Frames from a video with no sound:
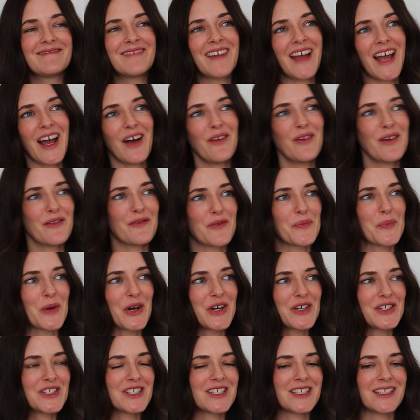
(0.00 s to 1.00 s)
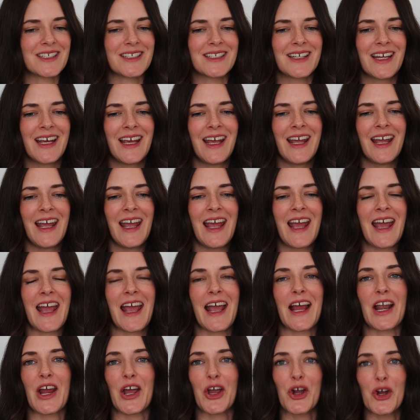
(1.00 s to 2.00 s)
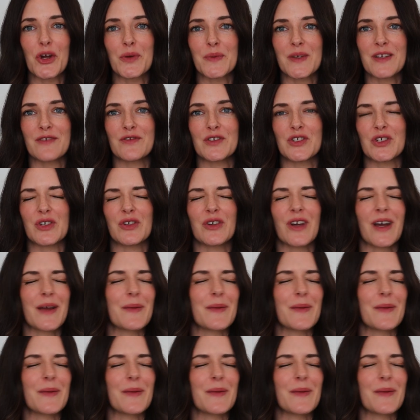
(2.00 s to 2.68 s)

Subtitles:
how approached it, and I hope gives you